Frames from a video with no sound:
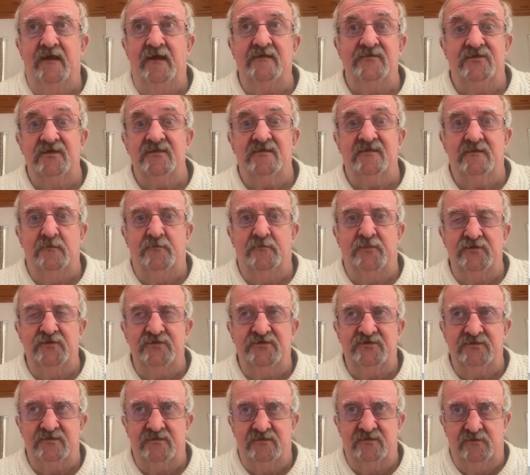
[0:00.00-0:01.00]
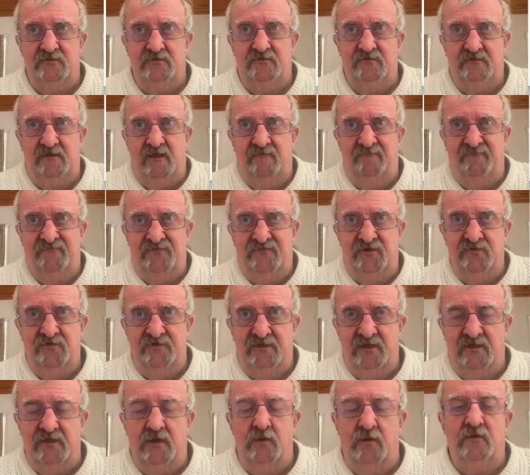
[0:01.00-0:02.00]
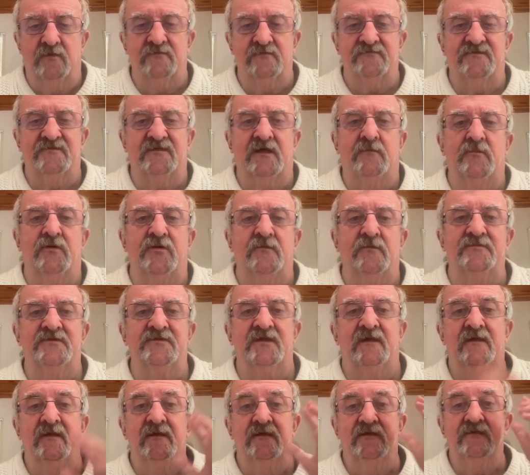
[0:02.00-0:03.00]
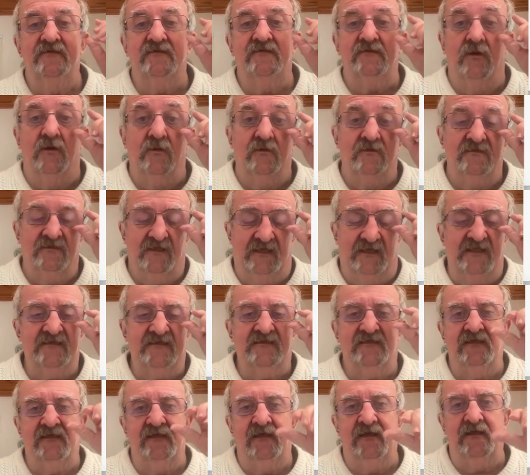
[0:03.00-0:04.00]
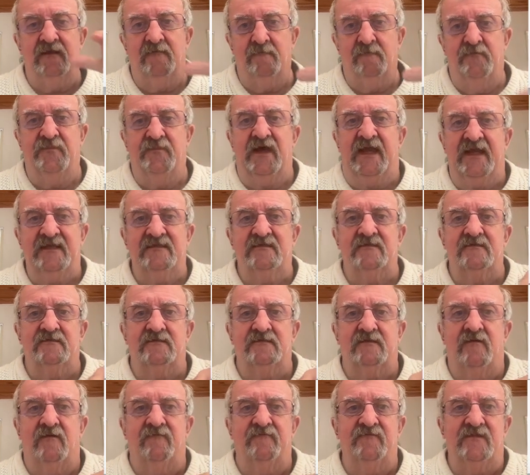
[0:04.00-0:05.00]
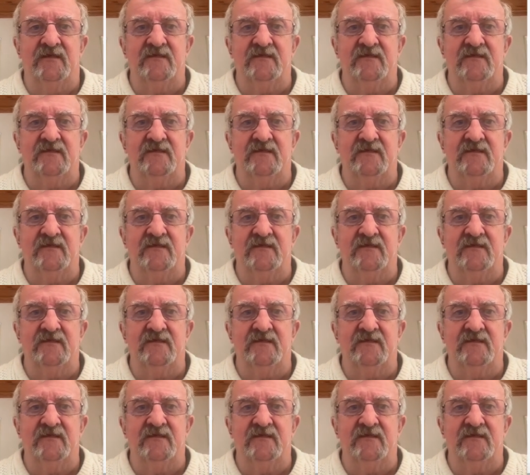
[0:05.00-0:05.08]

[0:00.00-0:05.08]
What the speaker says: just to push it to a few of the local suburbs. So that's the basis of